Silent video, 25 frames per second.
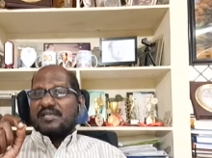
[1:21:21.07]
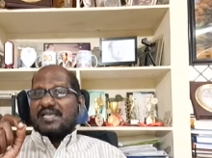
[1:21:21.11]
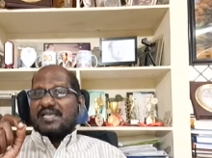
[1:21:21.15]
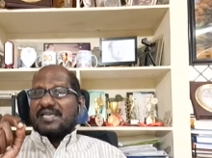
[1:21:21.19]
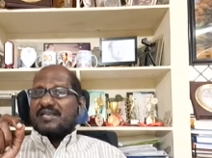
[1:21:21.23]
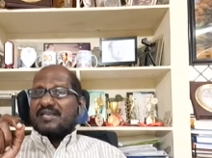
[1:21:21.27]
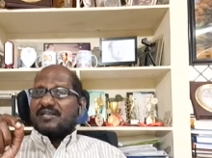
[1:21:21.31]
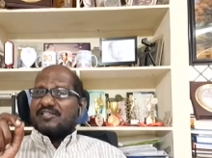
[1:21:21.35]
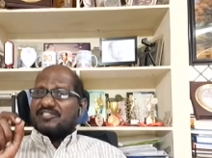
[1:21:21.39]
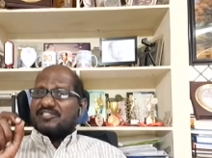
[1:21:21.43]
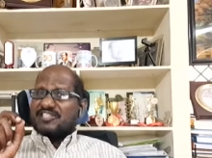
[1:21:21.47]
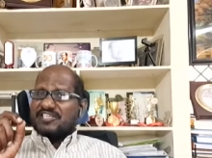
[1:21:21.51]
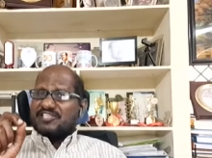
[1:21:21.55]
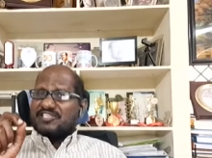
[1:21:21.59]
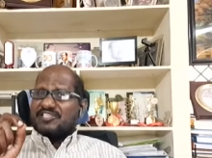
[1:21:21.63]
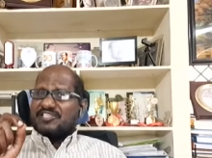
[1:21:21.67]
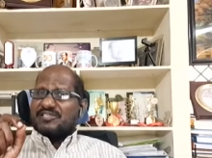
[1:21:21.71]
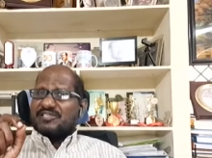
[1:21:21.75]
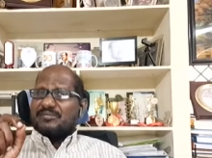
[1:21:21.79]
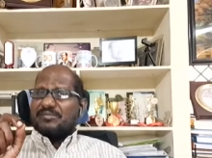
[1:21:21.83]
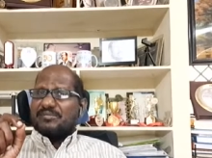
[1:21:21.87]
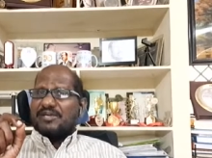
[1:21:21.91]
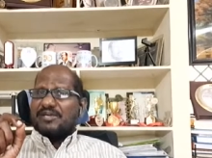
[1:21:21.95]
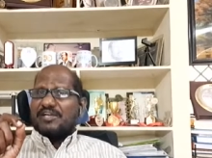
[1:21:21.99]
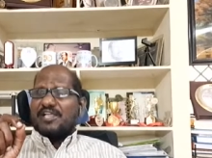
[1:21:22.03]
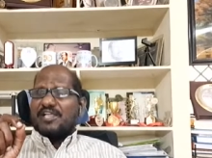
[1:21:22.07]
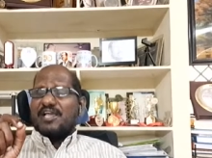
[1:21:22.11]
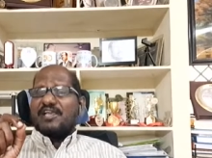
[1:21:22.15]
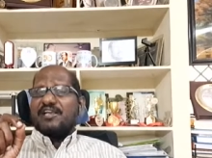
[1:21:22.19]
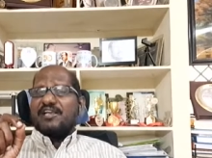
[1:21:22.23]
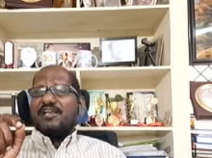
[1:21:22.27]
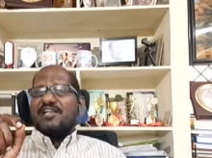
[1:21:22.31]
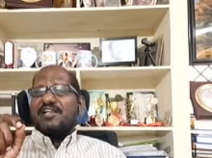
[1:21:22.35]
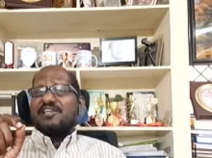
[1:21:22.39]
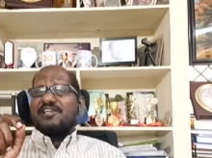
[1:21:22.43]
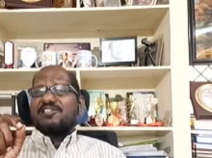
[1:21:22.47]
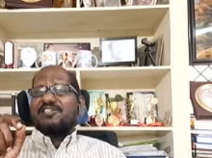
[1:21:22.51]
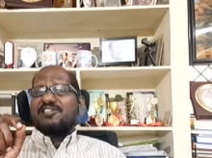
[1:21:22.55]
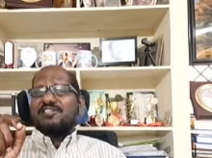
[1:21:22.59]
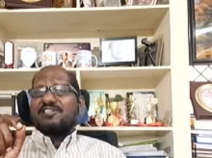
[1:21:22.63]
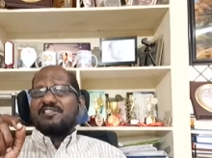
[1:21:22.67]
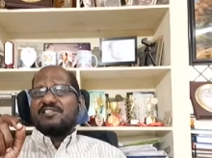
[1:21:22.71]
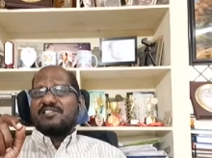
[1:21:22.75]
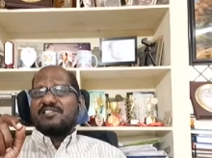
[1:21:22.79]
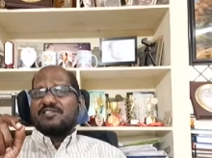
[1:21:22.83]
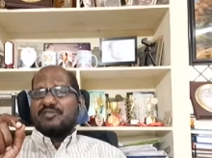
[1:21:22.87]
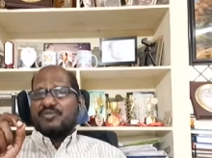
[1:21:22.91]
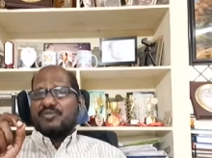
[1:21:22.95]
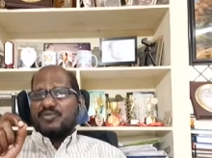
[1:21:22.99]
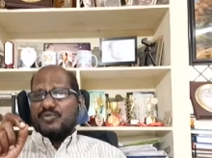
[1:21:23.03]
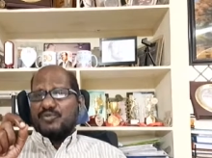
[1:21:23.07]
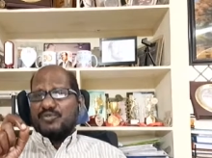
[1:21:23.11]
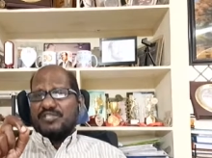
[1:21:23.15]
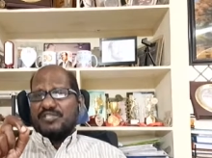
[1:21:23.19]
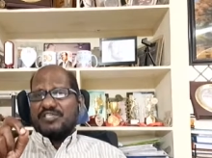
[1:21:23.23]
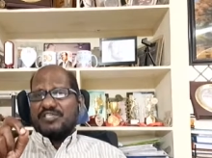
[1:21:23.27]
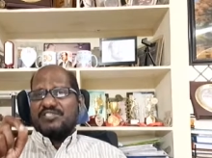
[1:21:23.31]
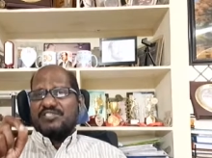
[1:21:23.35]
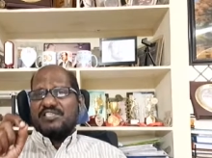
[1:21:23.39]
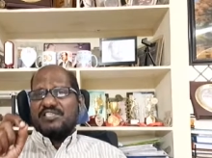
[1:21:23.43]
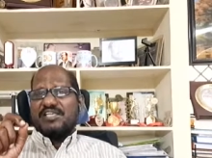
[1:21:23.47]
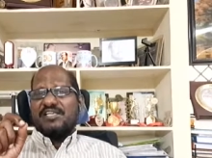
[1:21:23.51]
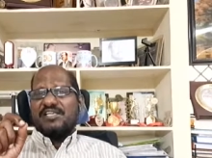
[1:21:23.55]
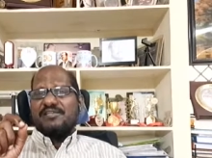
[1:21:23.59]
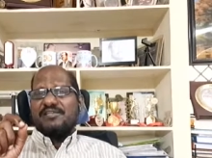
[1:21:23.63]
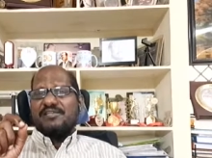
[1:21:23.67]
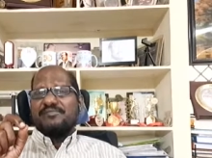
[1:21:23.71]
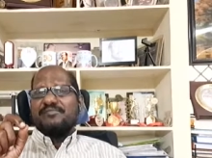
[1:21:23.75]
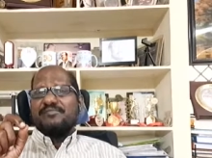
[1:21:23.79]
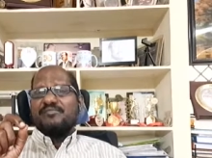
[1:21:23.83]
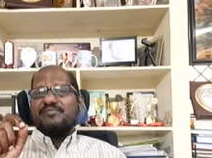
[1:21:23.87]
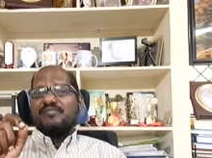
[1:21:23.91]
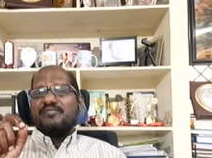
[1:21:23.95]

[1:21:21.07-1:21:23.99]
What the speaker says: Can just media relations do this thing?